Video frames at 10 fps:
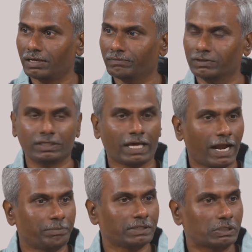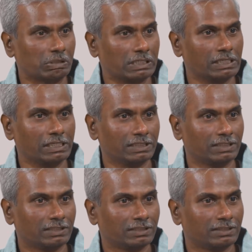word haptics earlier
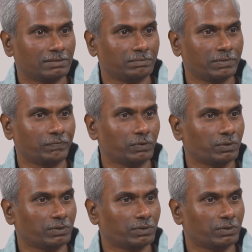before?